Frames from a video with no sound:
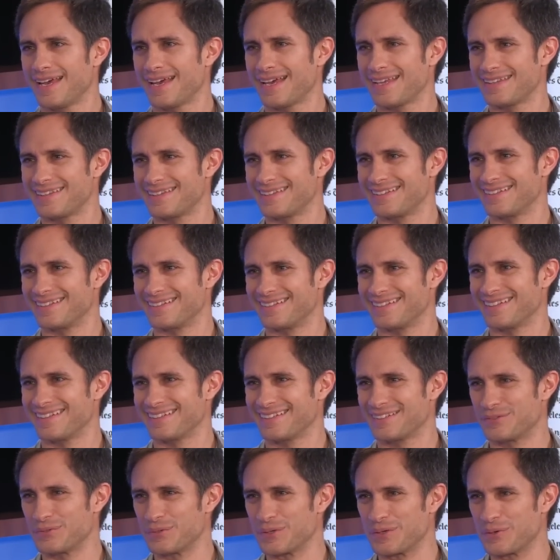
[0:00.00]
and
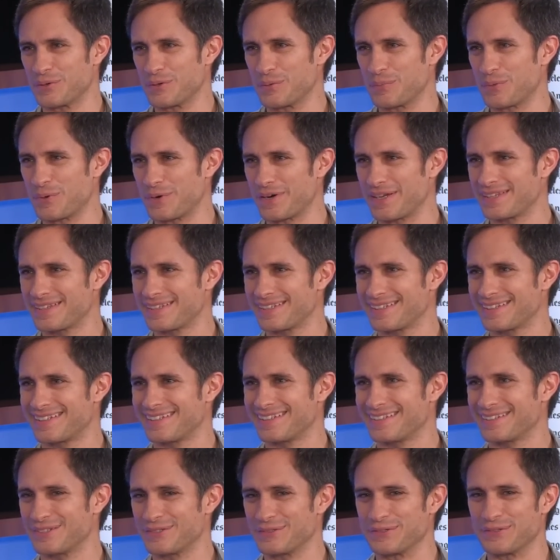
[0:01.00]
to incorporate it
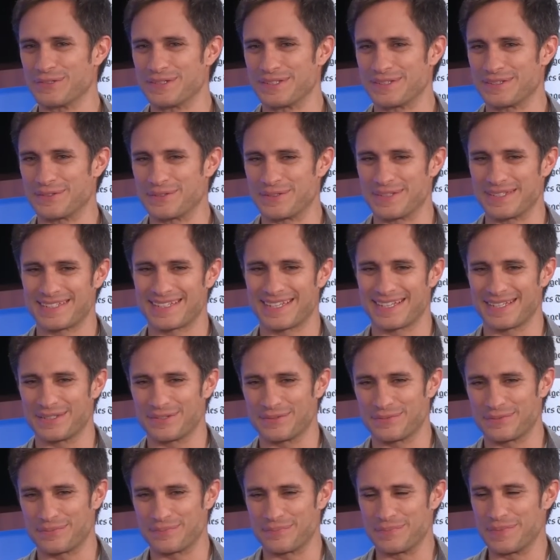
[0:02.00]
into this kind
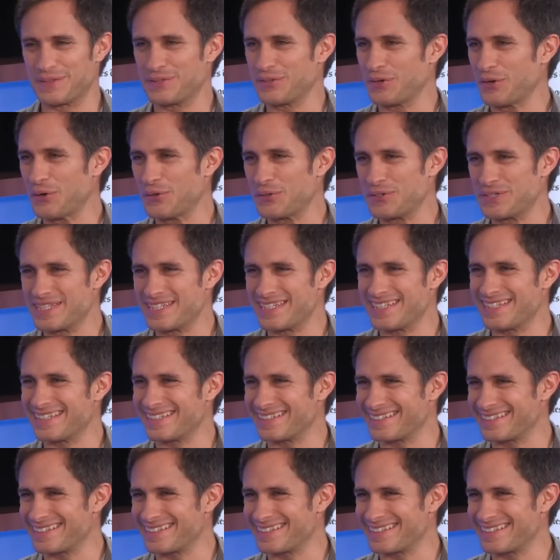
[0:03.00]
of mythology, and,